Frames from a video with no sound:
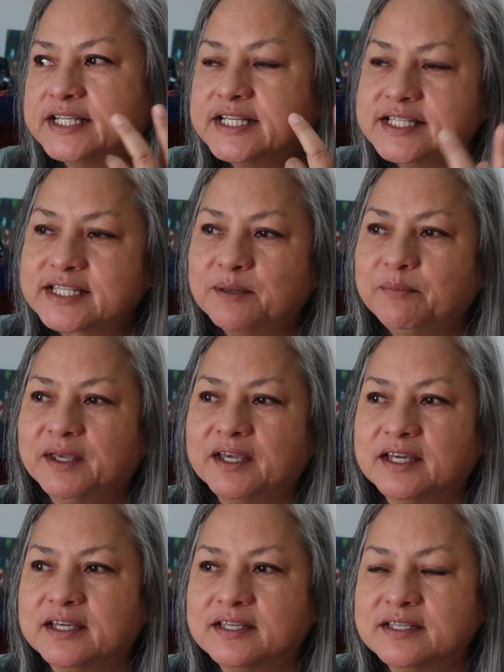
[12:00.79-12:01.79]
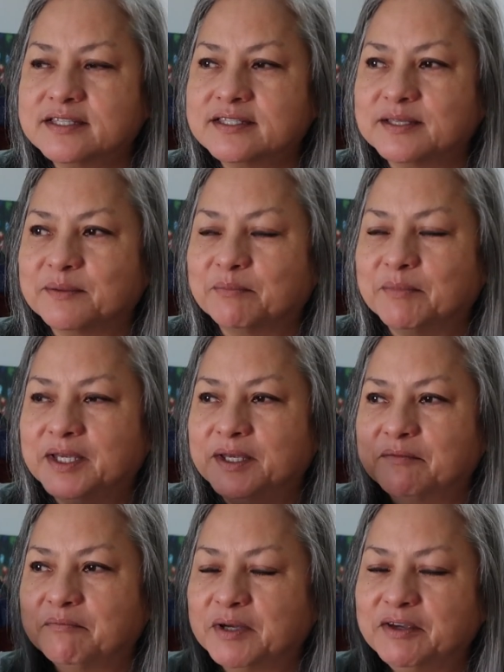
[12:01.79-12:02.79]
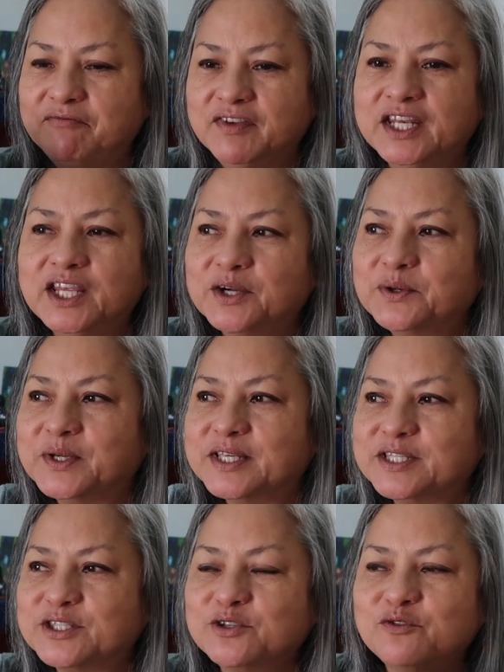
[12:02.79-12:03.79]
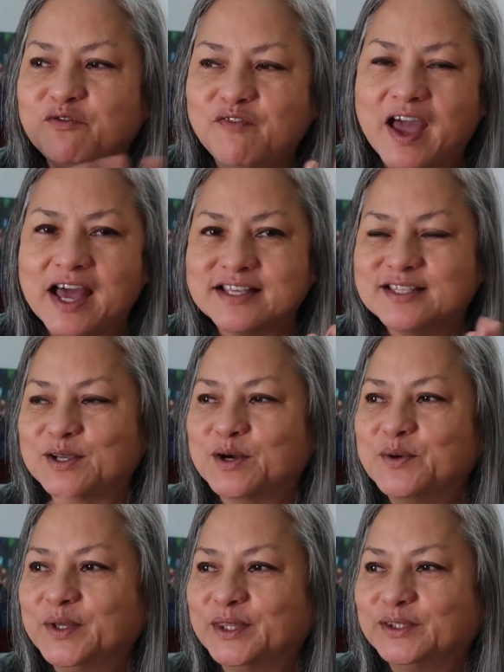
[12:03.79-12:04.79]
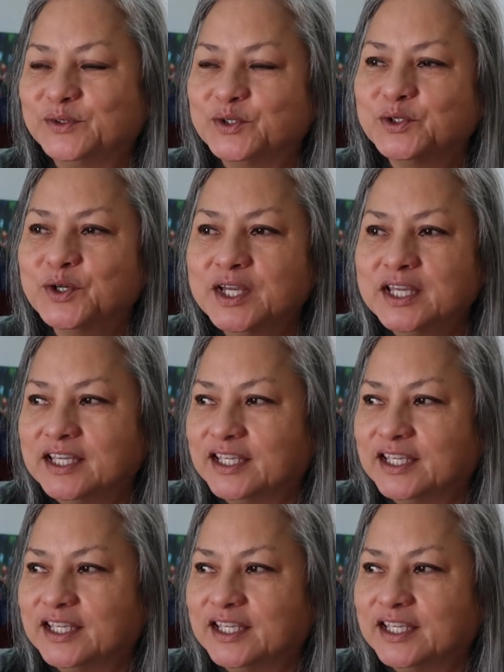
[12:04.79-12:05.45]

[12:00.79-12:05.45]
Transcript: dizzy because my my video is too fast going through,